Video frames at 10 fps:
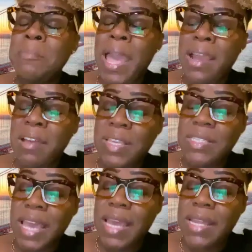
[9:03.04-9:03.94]
the back of
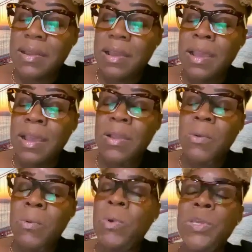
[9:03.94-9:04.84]
his head.
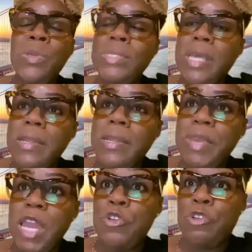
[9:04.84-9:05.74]
What are you telling
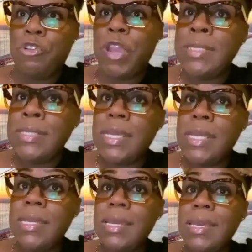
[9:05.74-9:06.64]
me? Are you
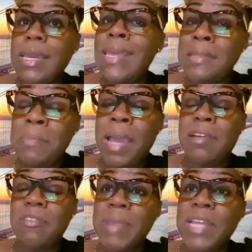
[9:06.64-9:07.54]
crazy? In the
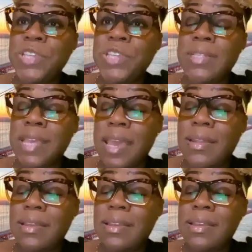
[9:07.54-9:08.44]
back of my child's
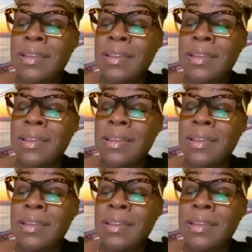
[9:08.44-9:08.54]
head?